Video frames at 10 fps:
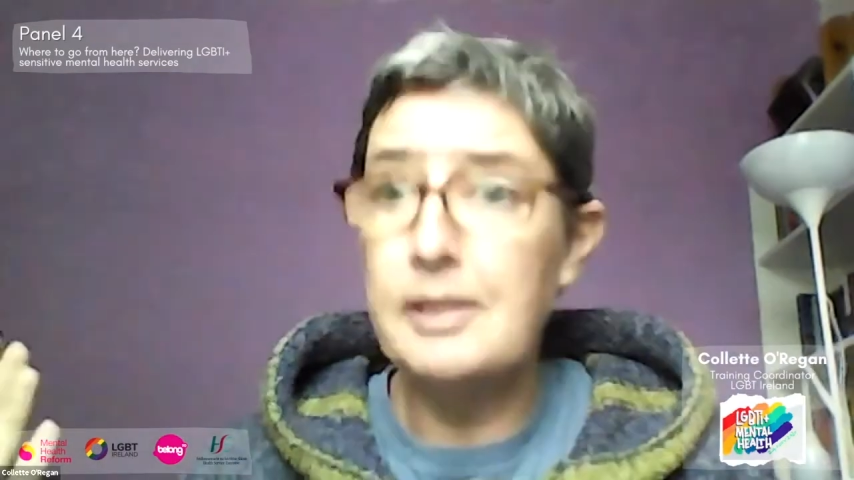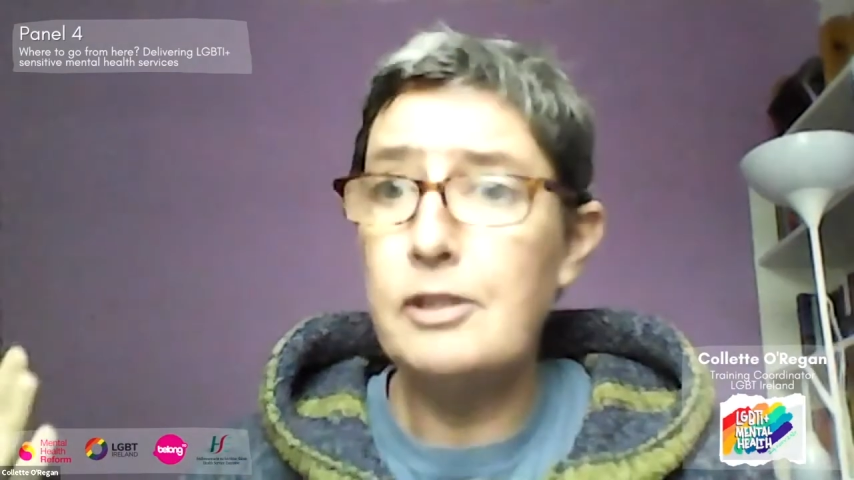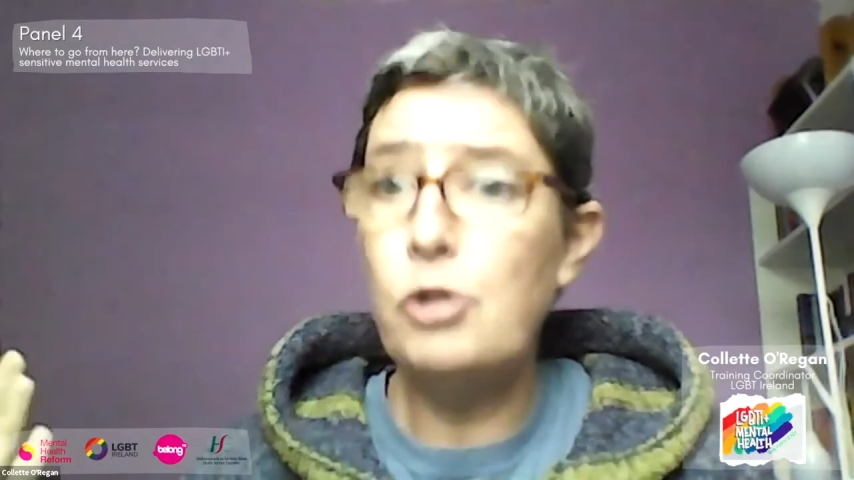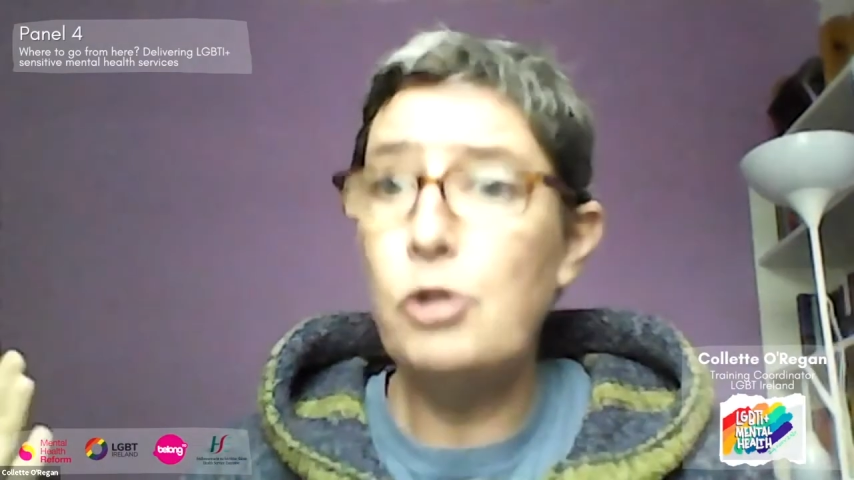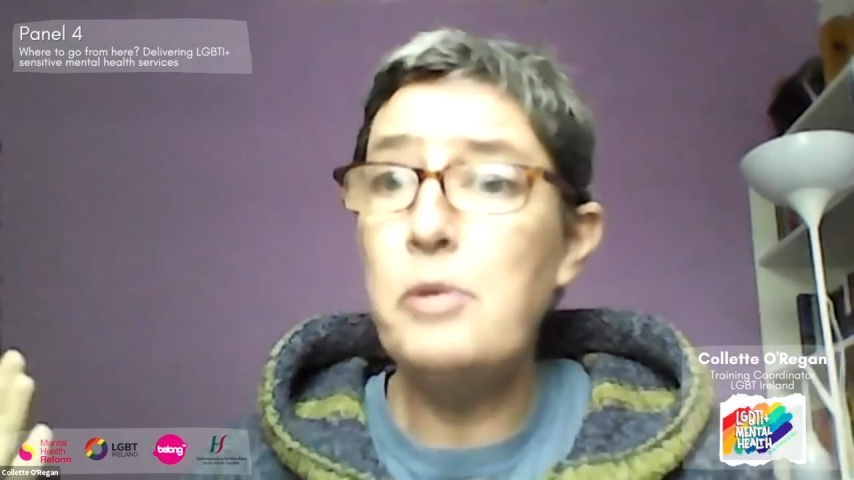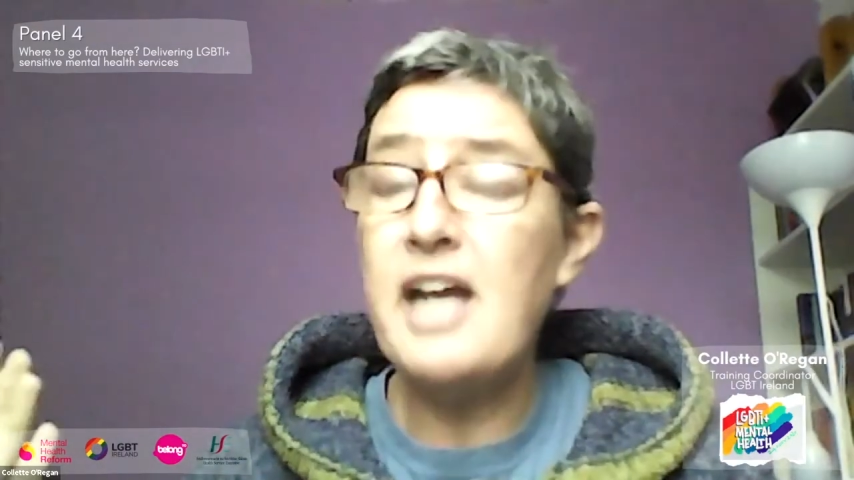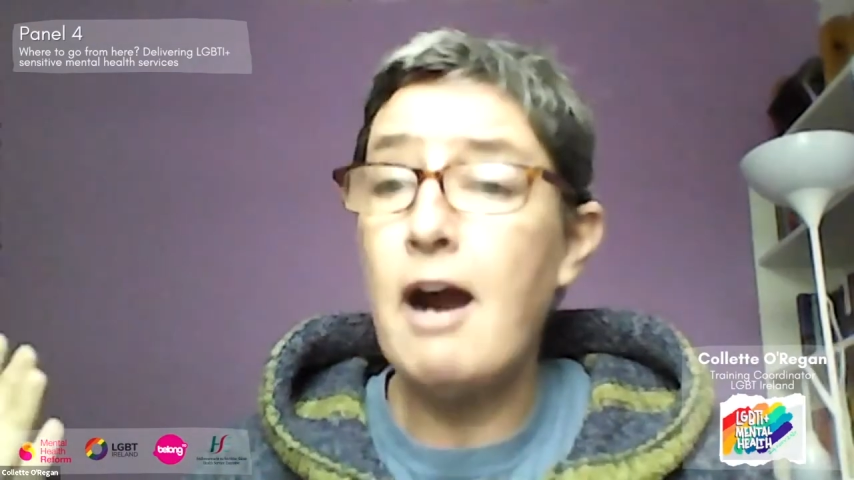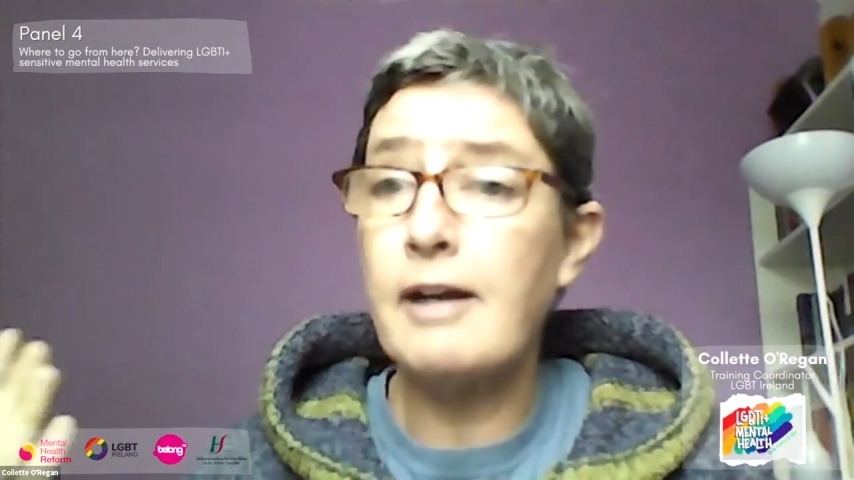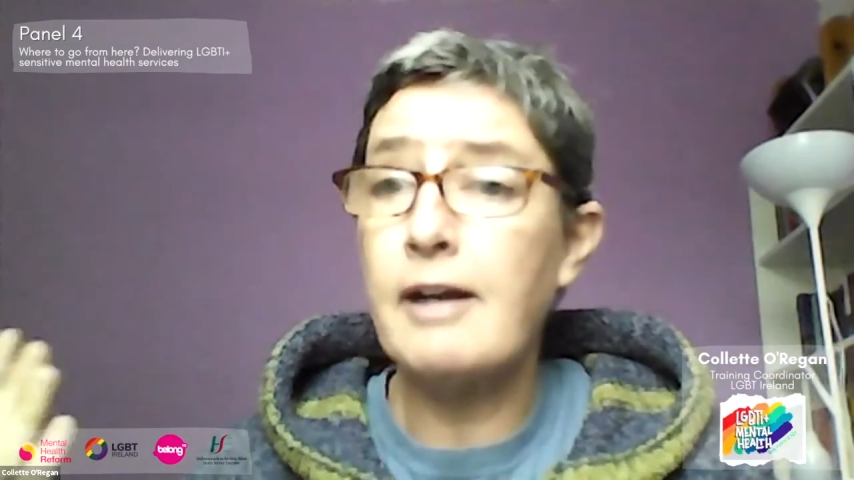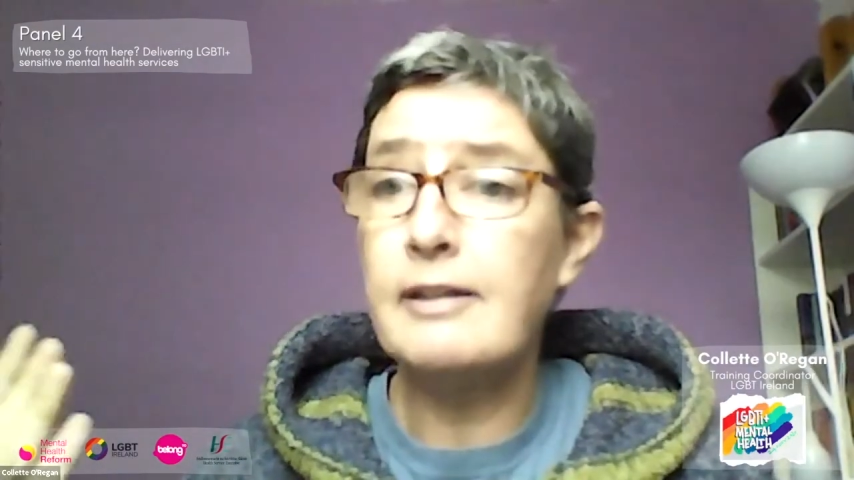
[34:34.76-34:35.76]
who we
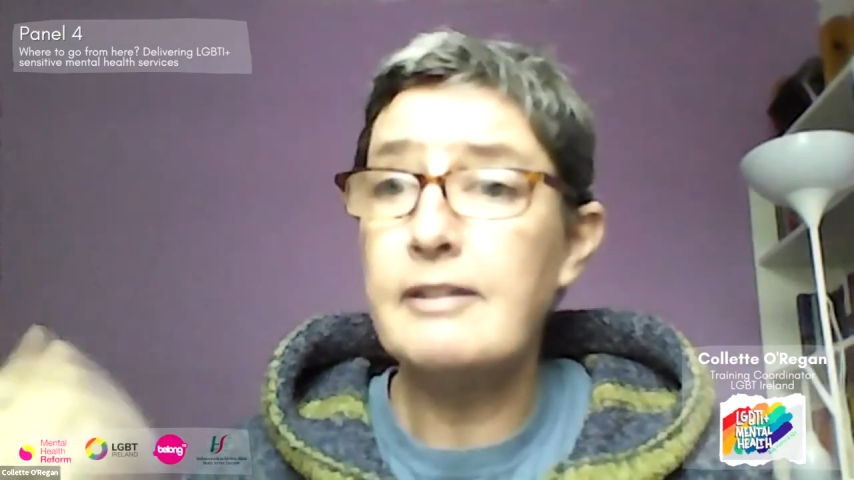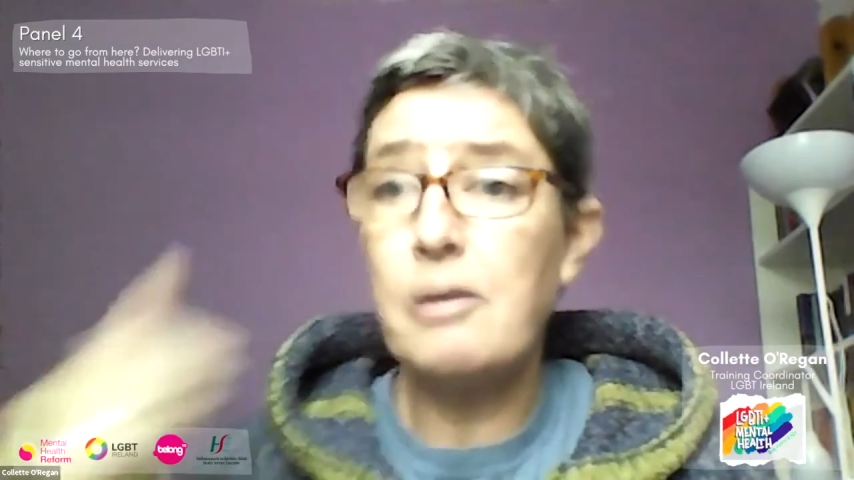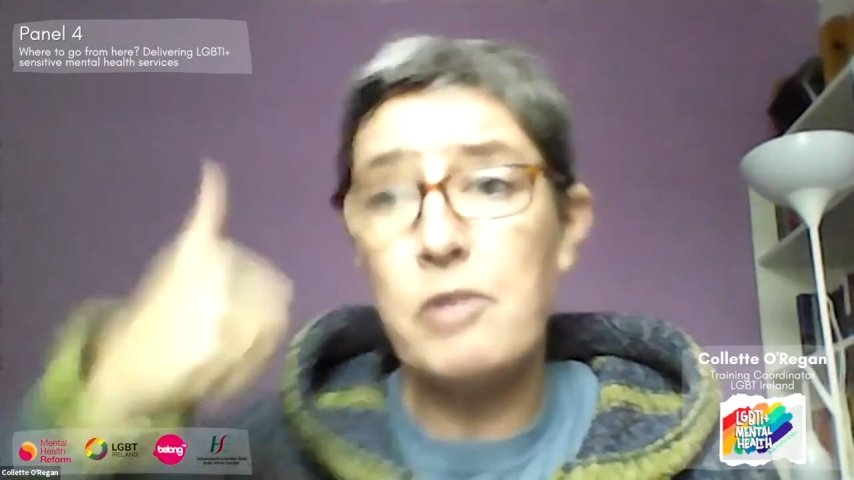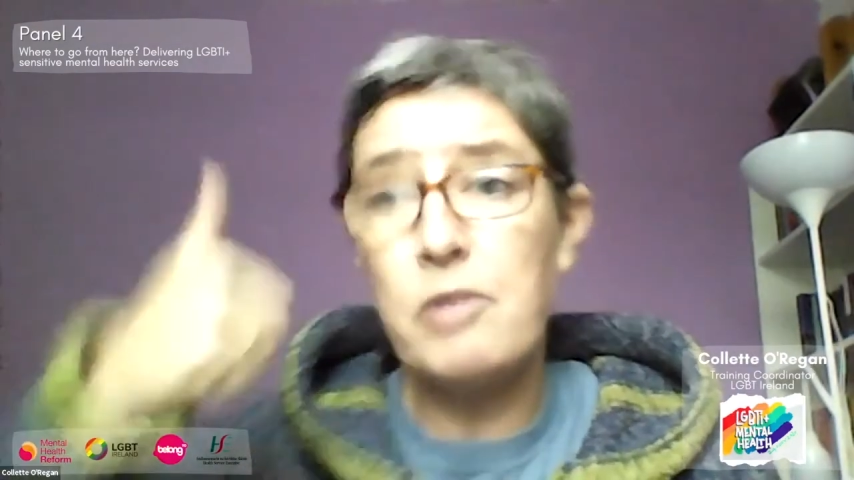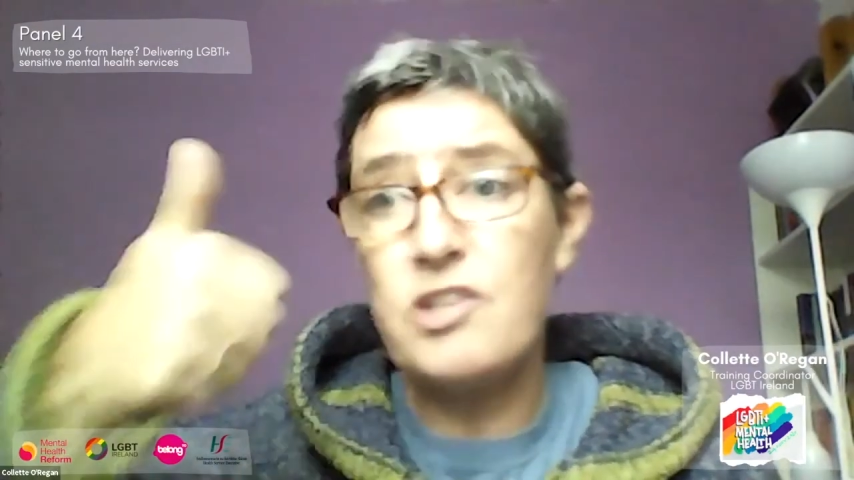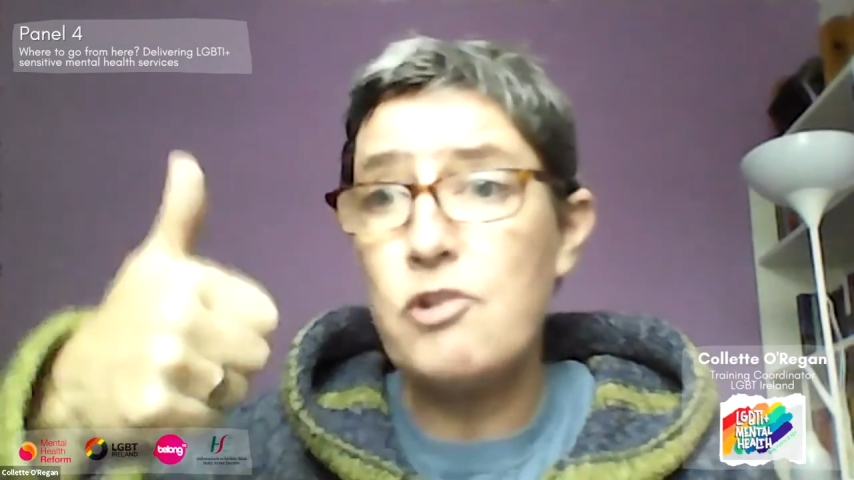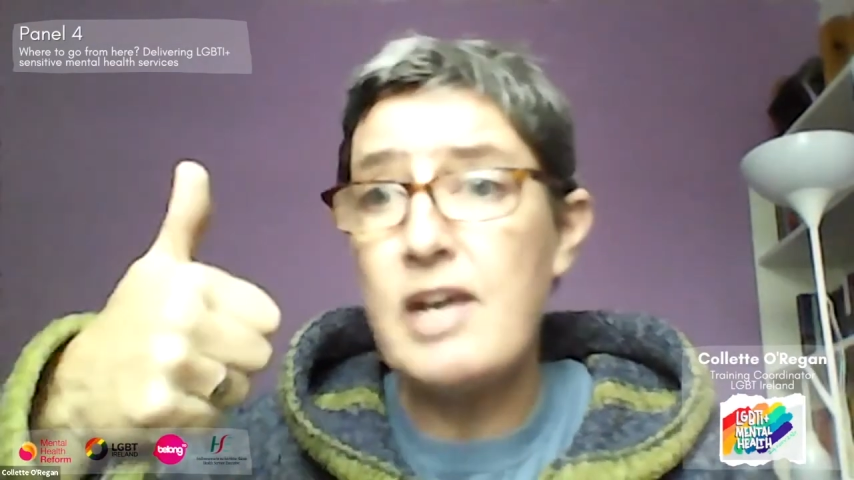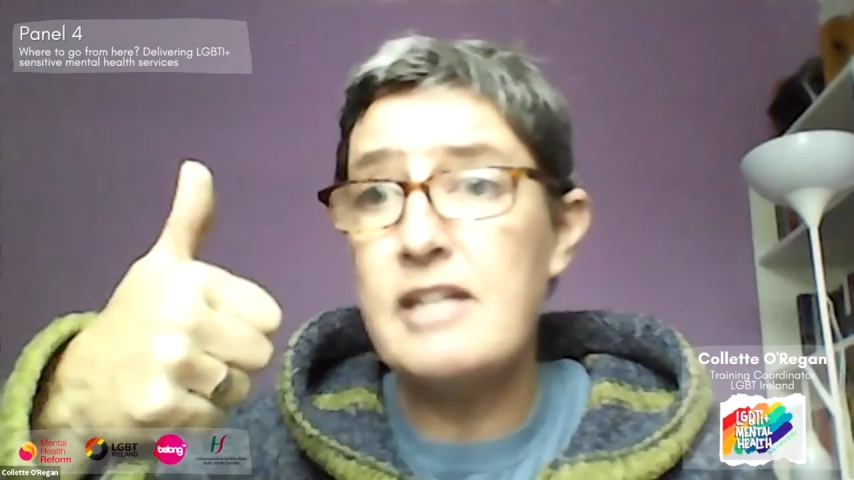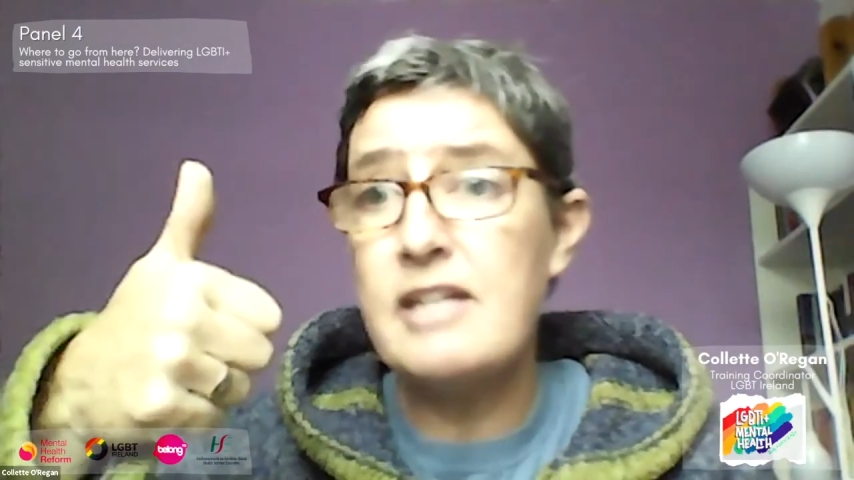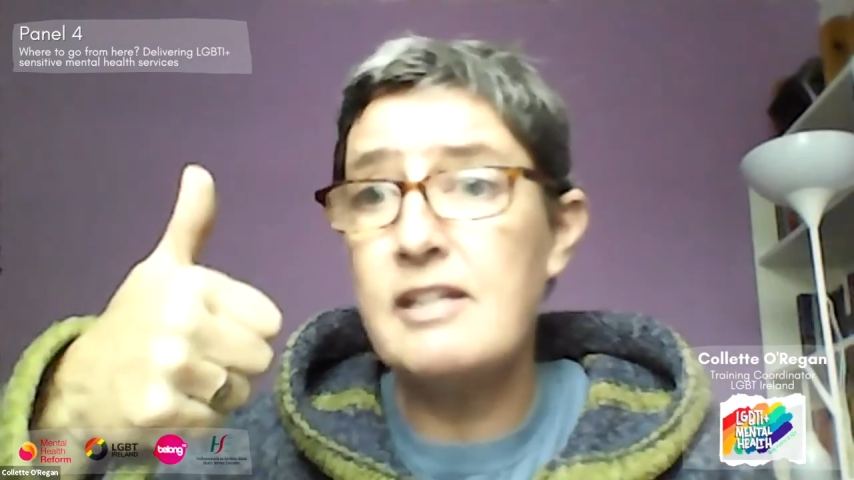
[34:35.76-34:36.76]
are, that we're straight